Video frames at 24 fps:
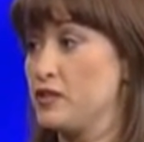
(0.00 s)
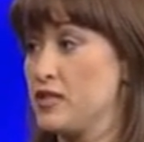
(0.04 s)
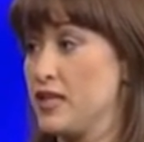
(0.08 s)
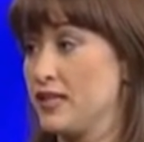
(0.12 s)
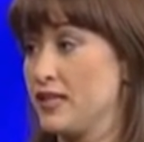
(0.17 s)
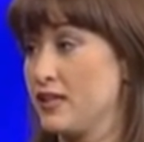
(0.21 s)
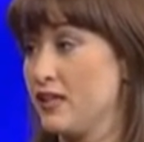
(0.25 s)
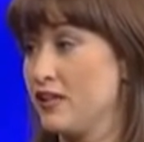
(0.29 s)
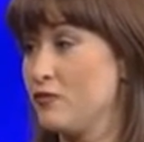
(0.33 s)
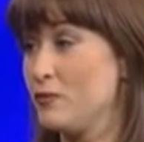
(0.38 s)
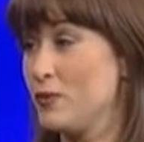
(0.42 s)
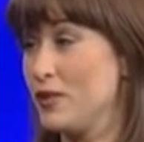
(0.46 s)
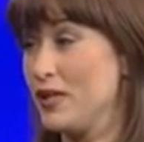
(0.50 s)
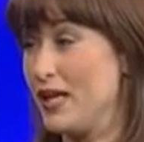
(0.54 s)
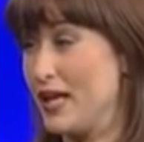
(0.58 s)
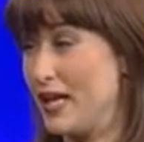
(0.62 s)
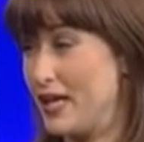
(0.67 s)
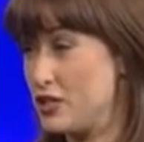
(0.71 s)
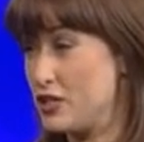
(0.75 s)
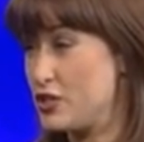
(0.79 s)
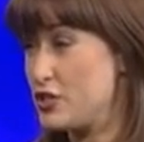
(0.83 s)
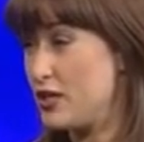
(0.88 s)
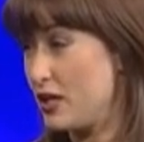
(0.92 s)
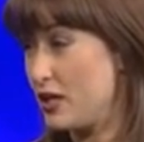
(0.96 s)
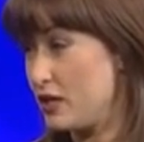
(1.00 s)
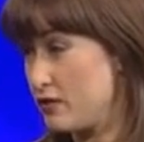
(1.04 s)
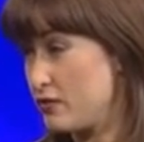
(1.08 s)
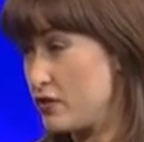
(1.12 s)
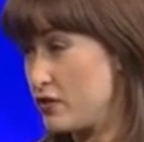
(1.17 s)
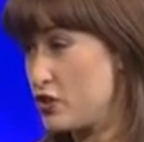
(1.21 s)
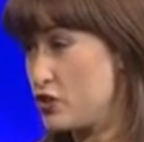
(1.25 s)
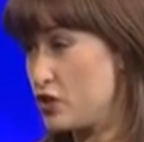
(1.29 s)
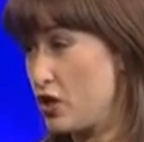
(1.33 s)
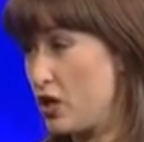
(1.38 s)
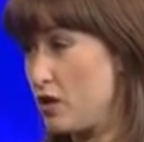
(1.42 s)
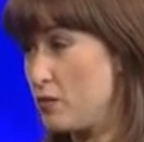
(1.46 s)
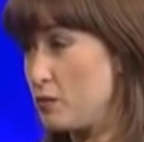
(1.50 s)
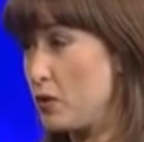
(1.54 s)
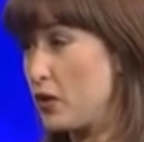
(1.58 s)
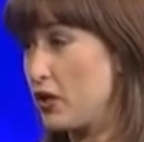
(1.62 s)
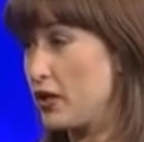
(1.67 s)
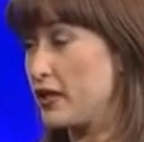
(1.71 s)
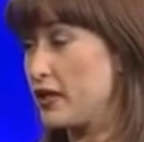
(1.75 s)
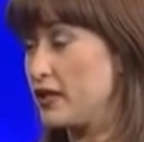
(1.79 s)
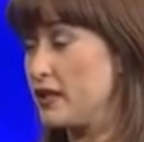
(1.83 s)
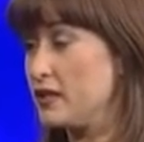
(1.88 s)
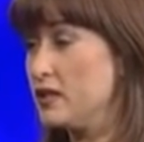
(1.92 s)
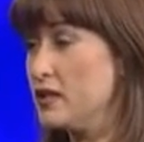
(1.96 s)
like they've been aged out of the job
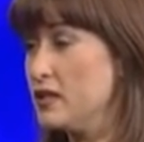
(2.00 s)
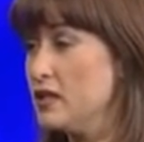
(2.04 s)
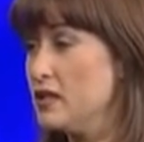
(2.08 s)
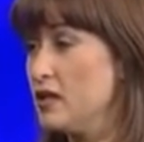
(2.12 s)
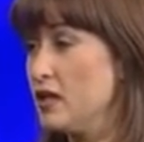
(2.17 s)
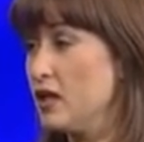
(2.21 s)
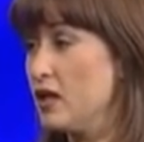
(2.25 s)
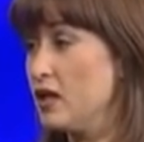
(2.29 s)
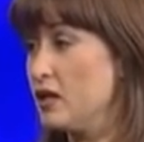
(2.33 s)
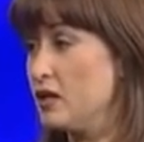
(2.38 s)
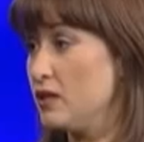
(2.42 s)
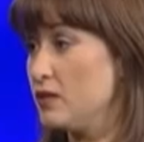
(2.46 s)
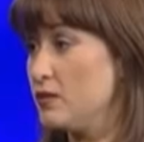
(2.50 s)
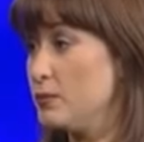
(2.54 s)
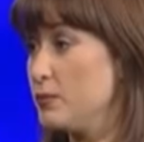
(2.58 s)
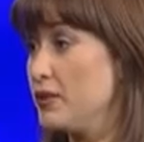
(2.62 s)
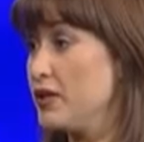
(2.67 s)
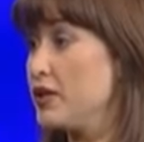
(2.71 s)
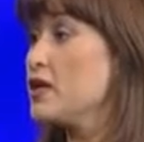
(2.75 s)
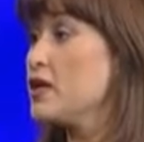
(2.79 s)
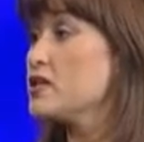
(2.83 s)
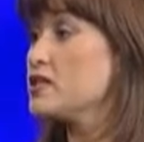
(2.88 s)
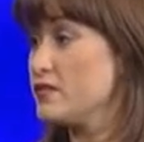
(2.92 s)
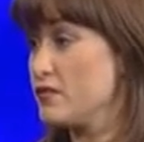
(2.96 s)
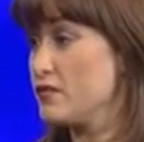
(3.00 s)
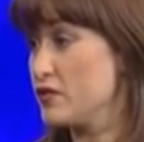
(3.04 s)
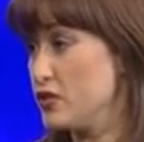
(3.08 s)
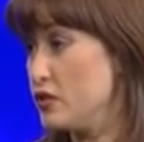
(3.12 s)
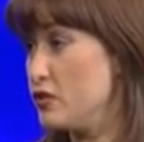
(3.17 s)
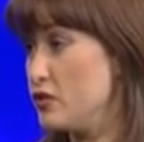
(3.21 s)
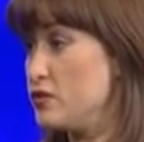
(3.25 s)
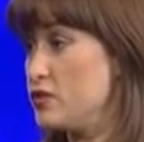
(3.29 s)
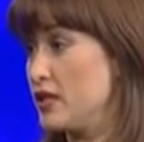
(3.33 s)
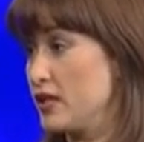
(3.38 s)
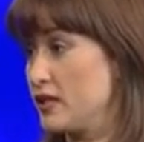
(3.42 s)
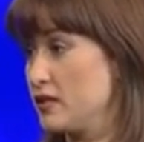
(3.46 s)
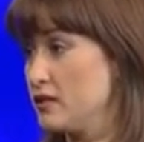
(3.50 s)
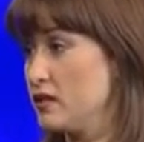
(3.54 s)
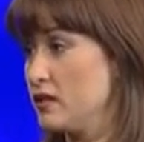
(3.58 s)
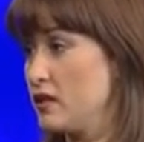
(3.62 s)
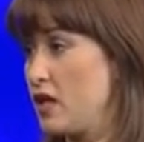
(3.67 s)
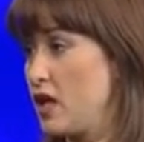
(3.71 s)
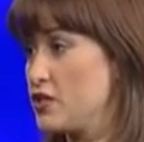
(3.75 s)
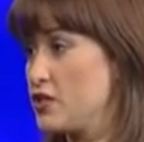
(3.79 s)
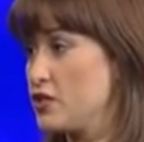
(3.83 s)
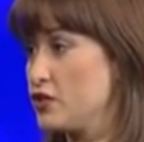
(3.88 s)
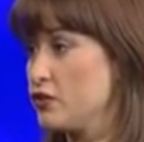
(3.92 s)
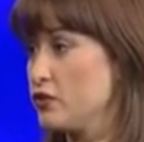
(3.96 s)
market because of the new
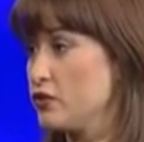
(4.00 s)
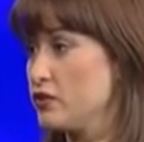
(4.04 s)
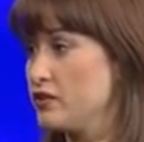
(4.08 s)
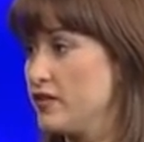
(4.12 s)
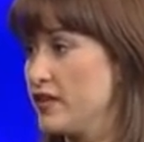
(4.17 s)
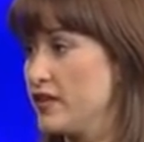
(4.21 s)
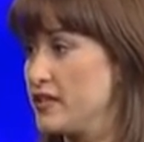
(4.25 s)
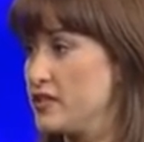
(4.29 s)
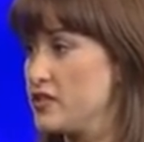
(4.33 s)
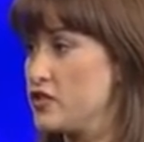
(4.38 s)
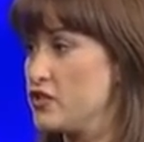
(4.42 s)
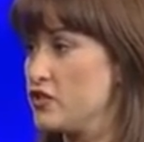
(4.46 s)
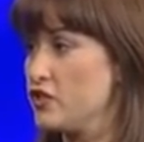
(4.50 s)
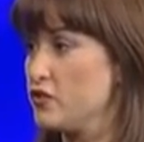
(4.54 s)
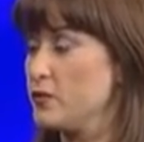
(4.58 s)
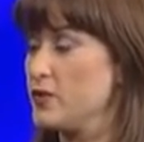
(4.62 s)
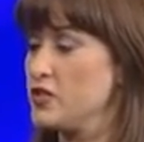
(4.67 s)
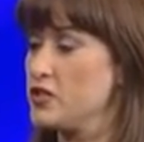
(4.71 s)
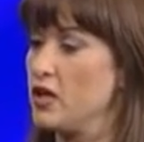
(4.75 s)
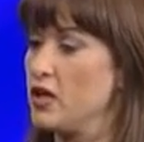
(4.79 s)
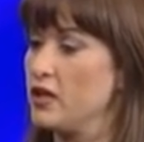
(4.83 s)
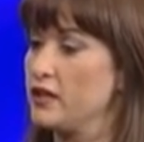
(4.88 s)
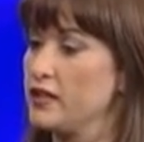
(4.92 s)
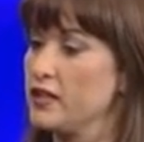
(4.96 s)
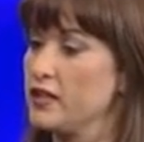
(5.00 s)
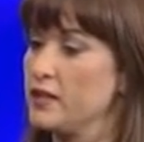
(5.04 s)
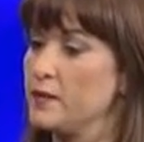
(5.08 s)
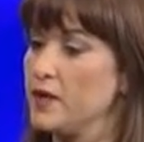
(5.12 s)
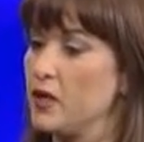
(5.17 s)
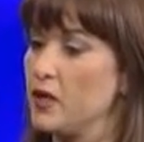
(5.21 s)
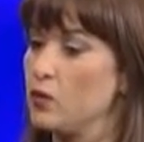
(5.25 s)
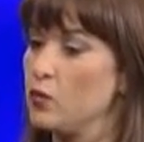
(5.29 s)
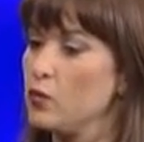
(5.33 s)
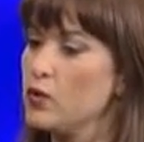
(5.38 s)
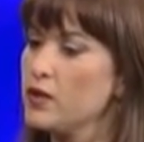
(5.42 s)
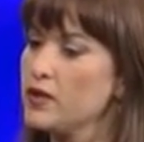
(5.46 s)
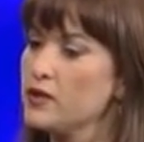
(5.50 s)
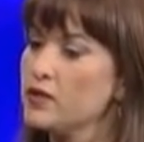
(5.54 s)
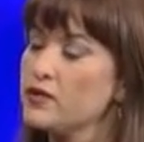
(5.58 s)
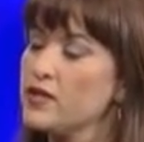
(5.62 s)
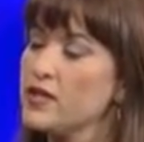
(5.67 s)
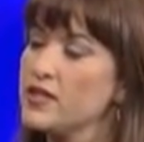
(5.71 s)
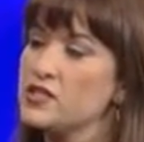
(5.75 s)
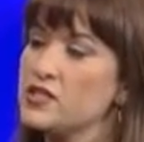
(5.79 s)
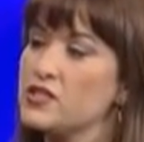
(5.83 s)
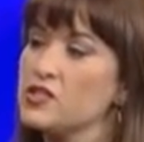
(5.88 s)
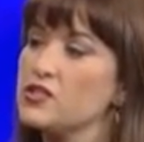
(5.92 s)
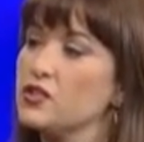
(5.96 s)
technological advances you've been talking about, what are
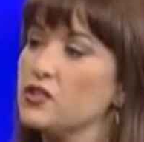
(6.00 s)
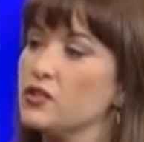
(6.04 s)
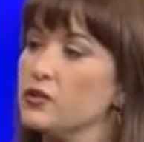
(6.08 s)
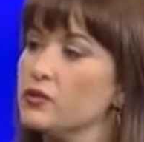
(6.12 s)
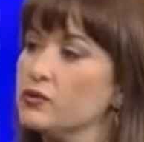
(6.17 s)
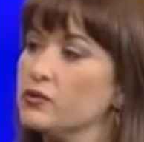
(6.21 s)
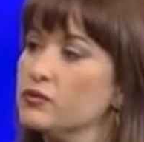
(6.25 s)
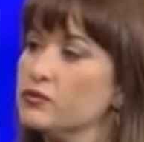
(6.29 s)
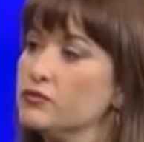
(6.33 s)
they to do?